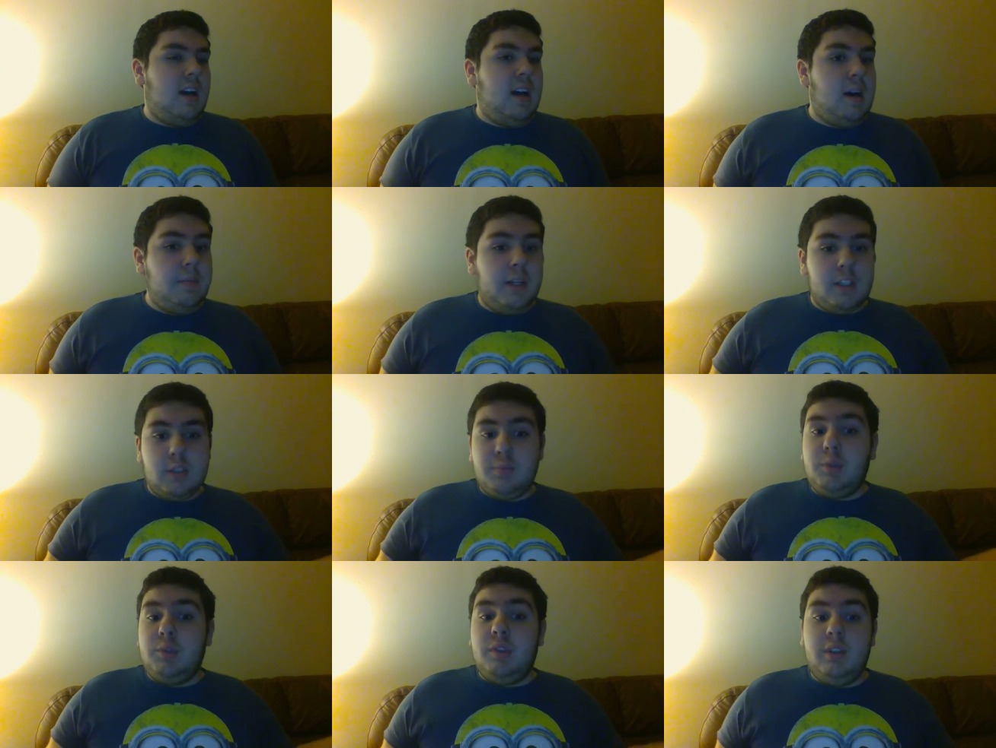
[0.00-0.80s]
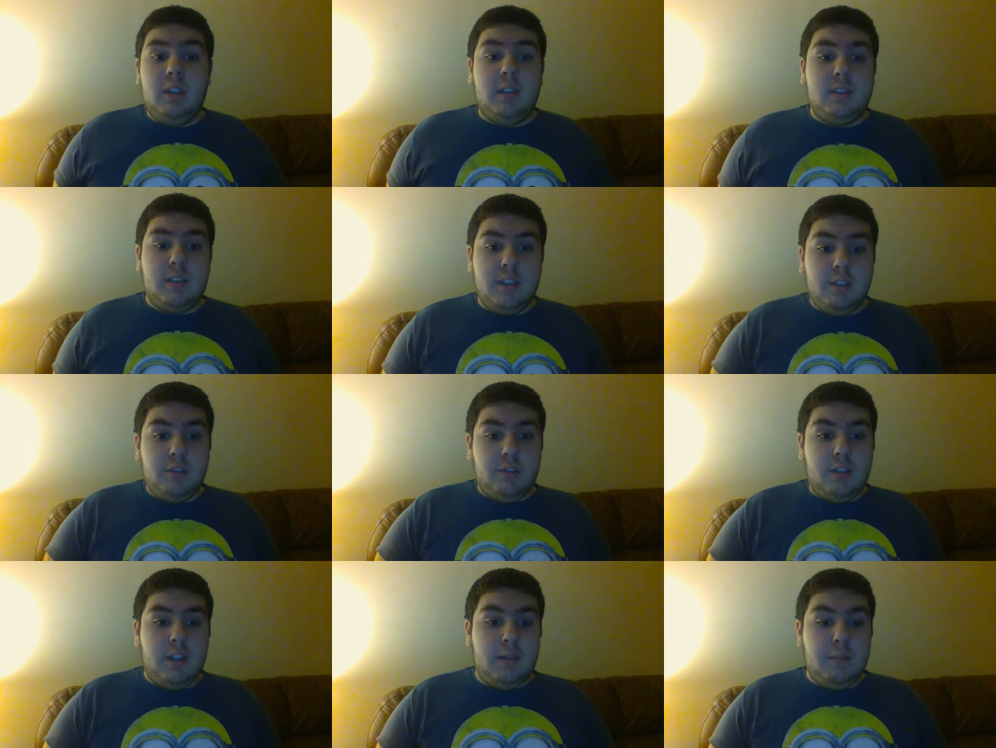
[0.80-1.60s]
I'm not spoiling a
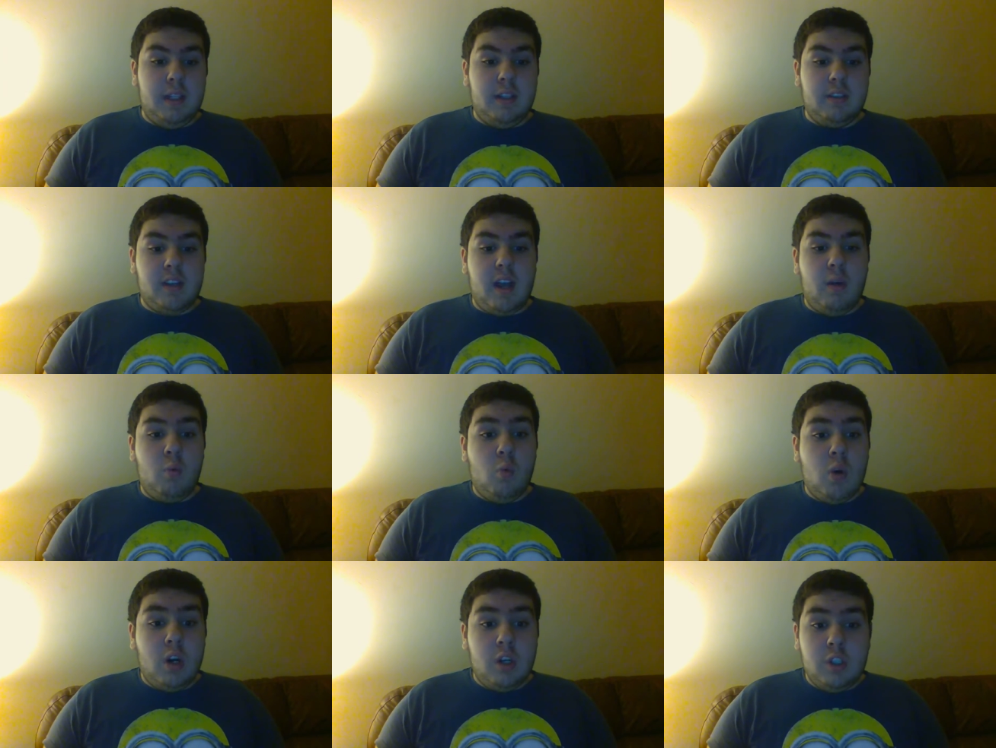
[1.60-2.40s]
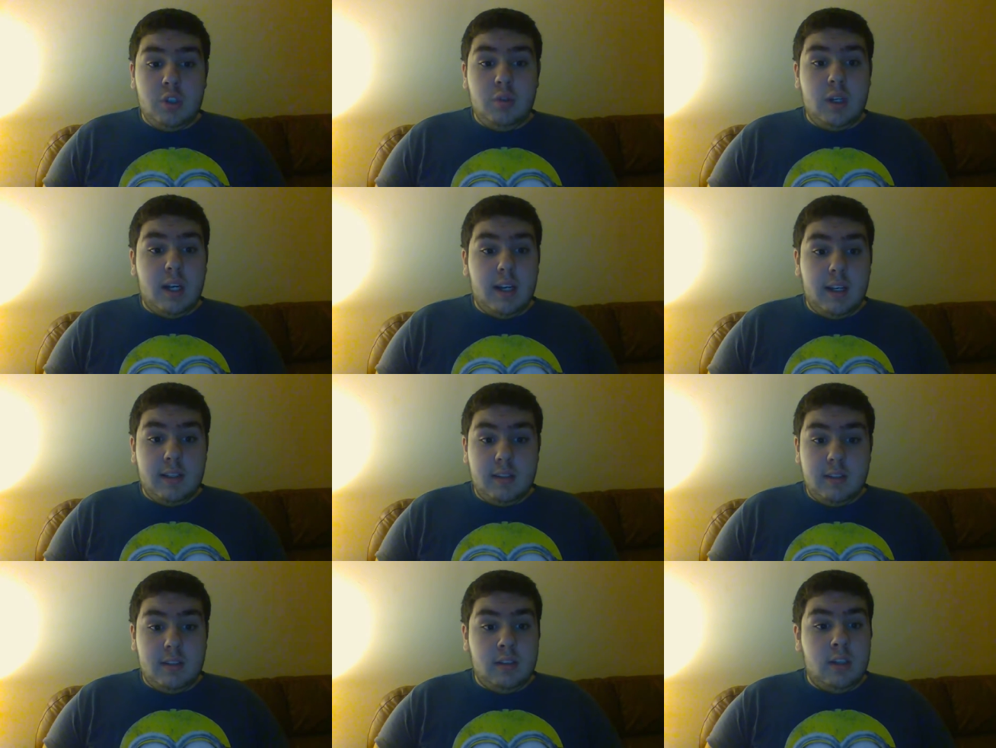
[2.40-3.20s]
single thing because I want you
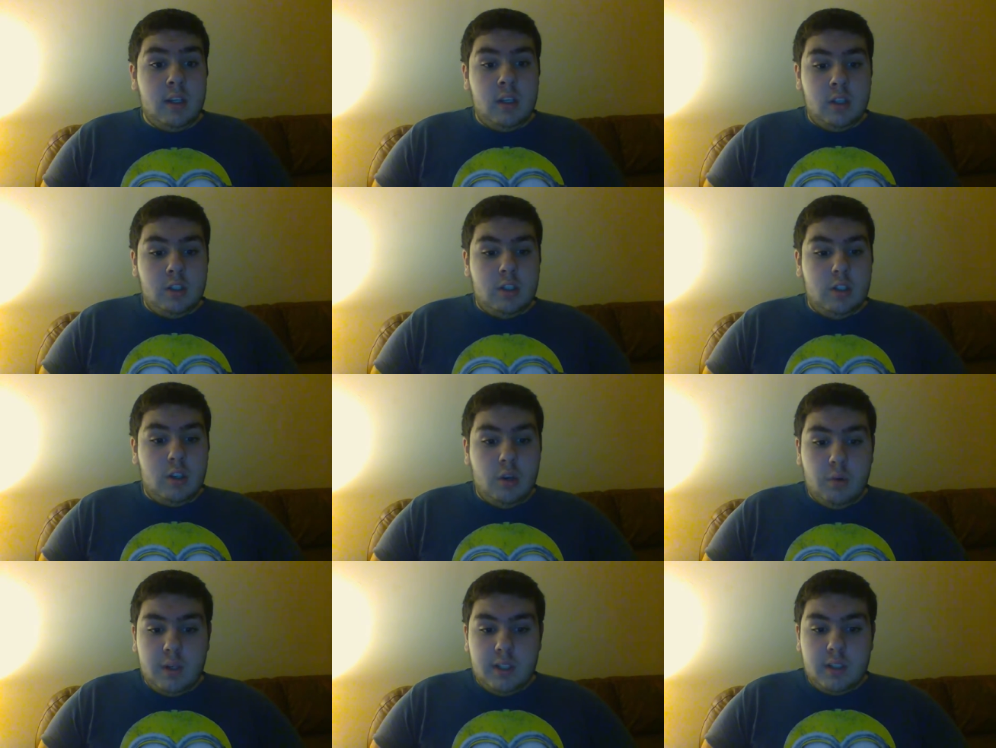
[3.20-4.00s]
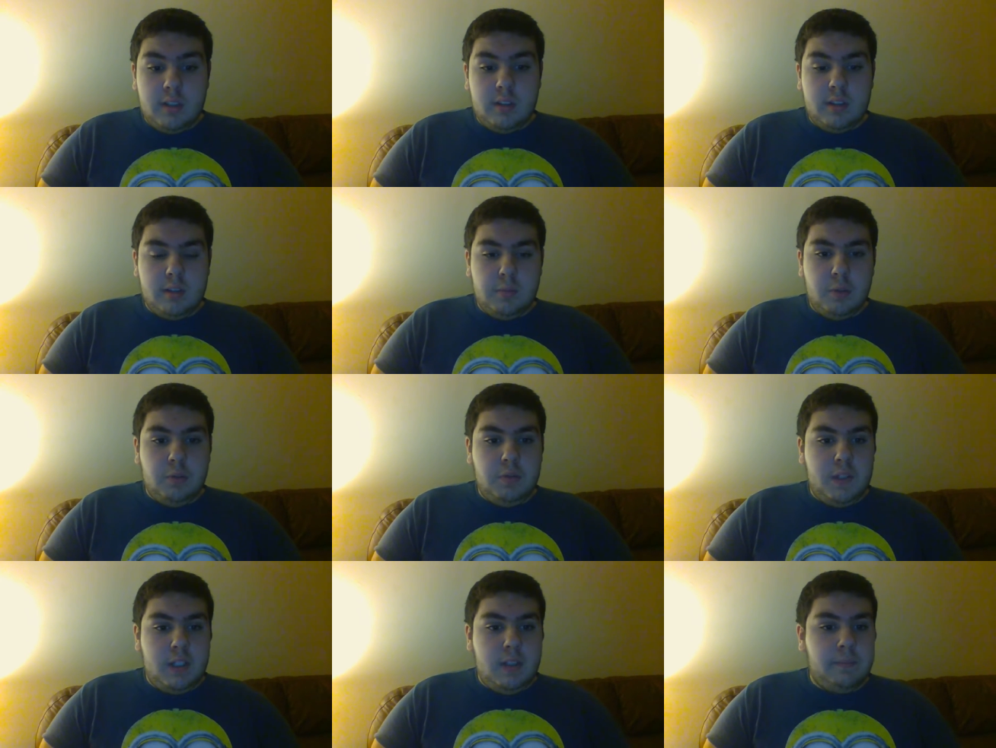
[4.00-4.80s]
guys to go into this
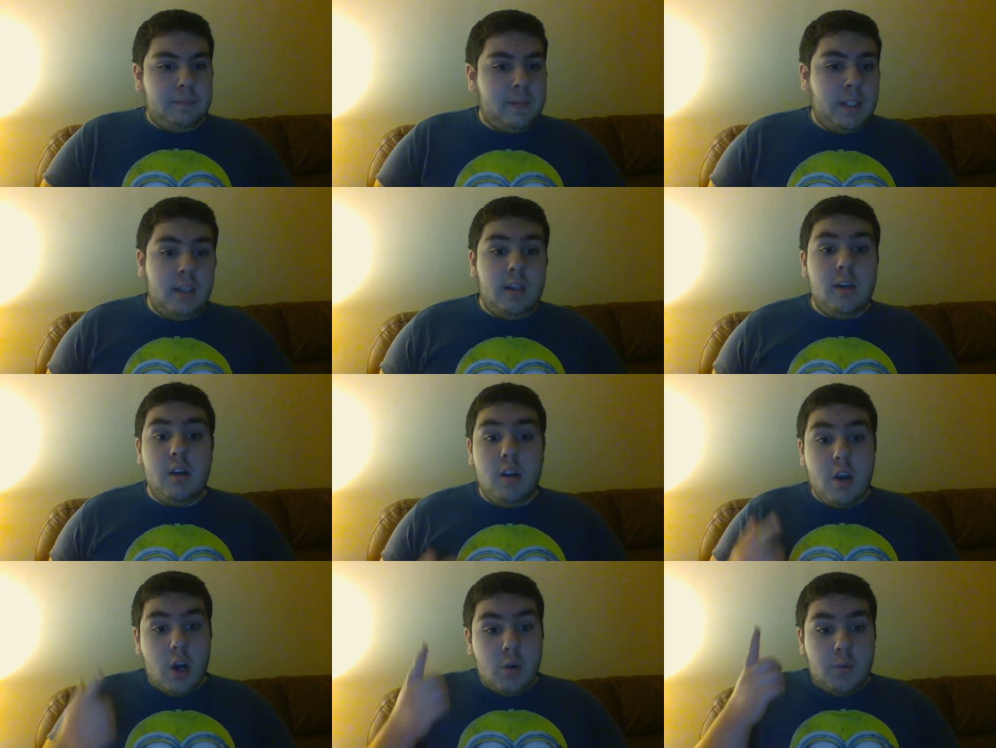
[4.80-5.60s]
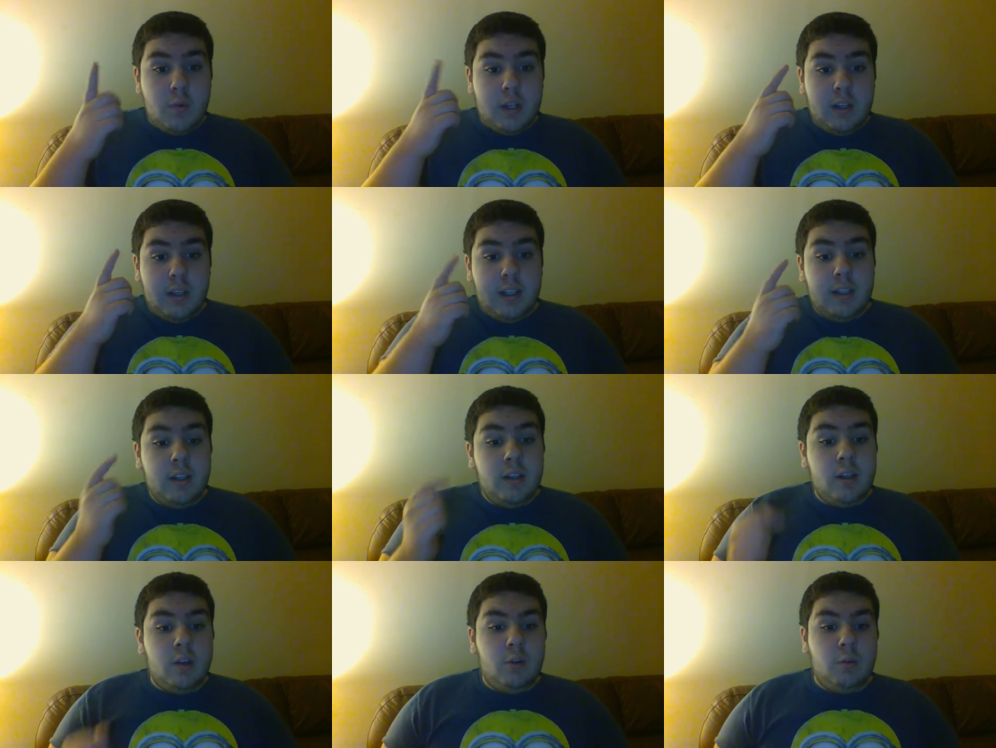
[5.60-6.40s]
movie knowing
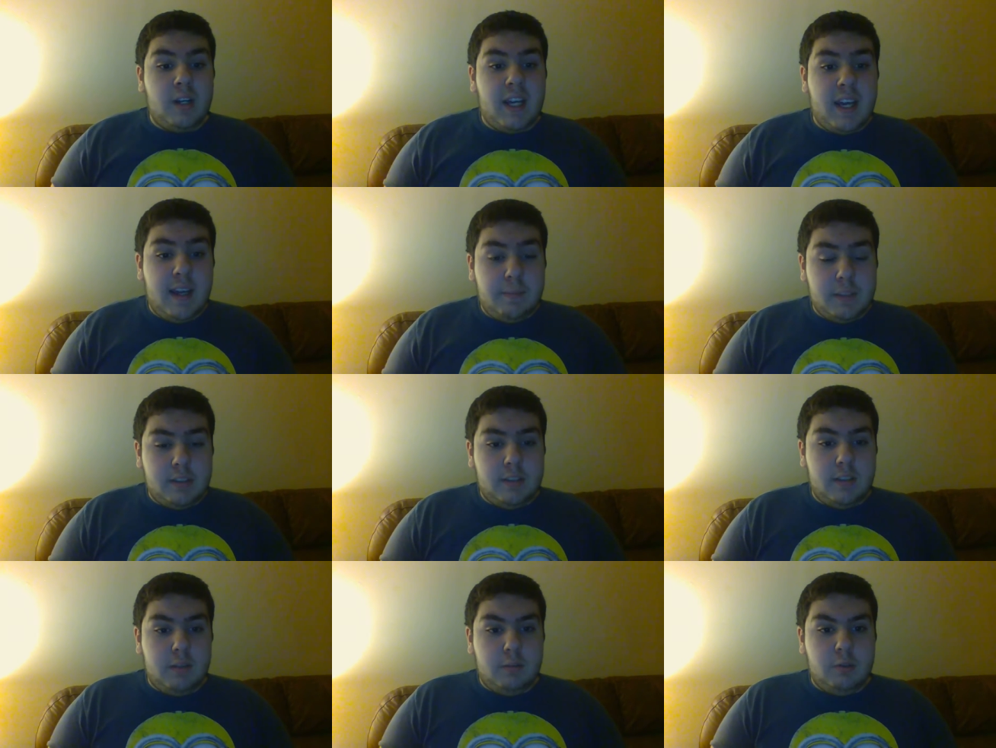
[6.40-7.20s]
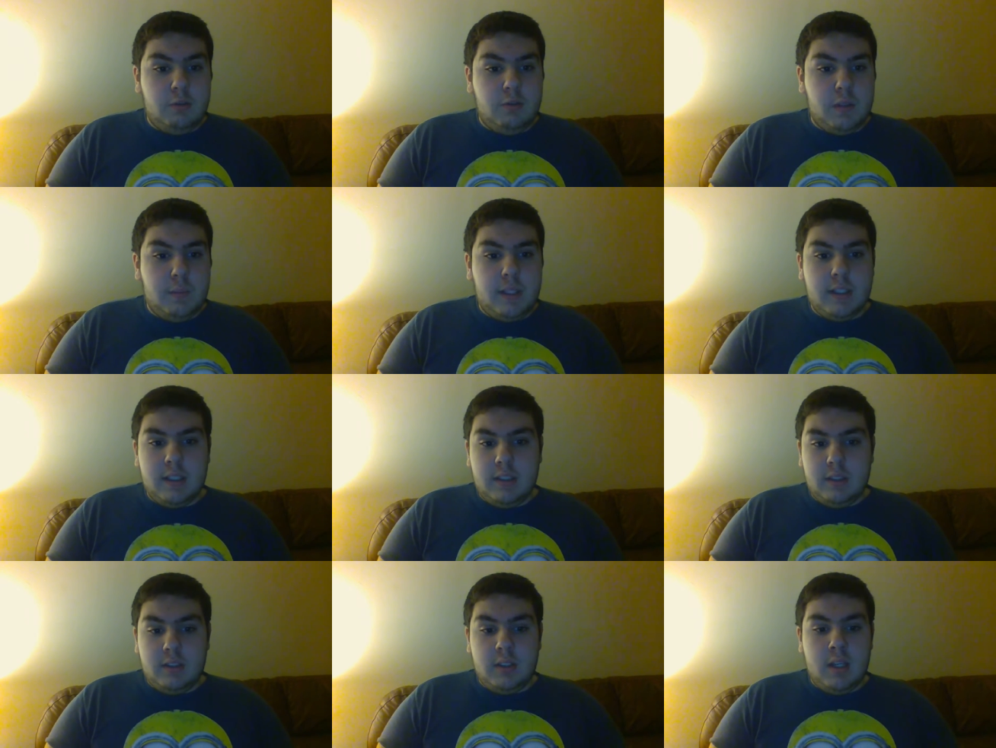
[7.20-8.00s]
what happens in the movie
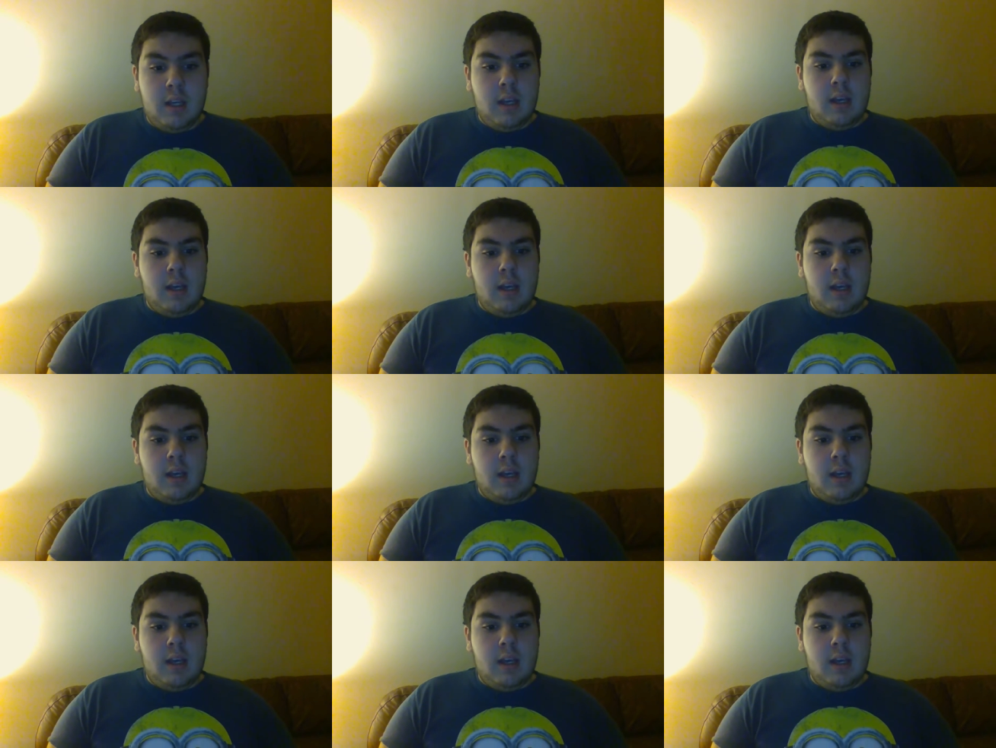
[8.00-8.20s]
because